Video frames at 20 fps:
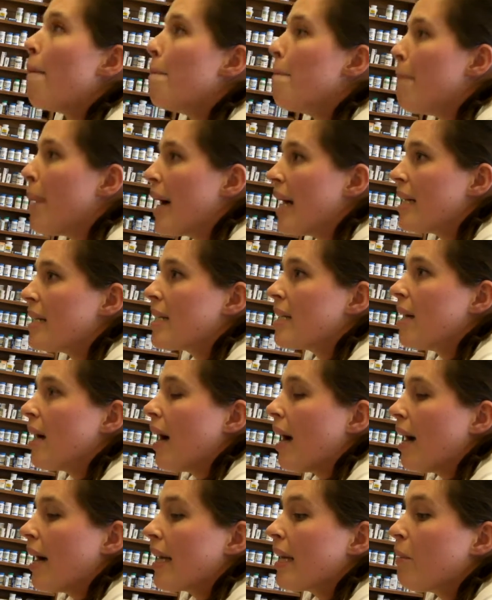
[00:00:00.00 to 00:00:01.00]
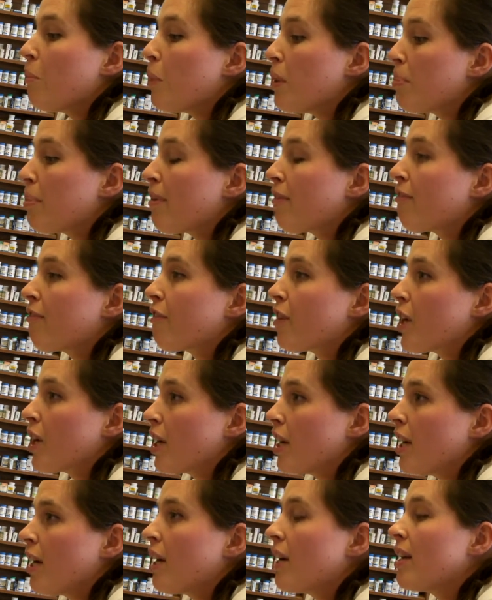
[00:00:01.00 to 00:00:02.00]
but he would prefer
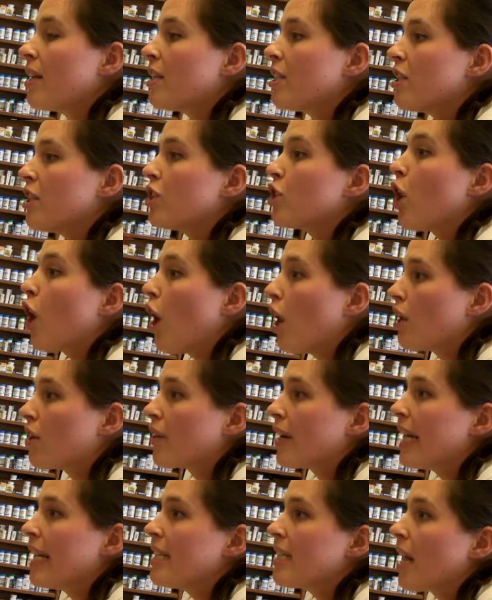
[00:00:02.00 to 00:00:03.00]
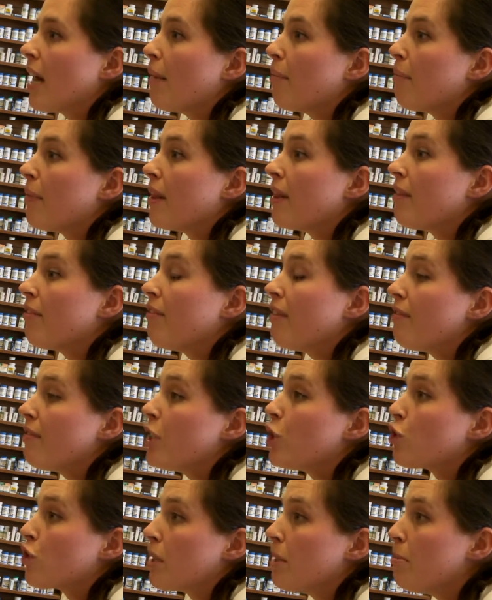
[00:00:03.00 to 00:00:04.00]
to tolerate the vivid
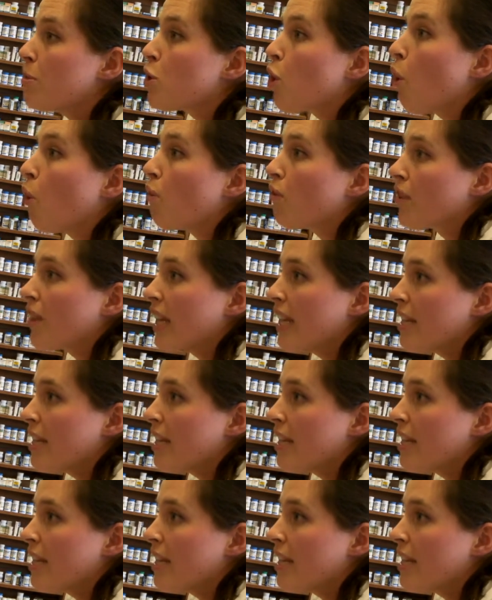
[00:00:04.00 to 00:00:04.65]
dreams over the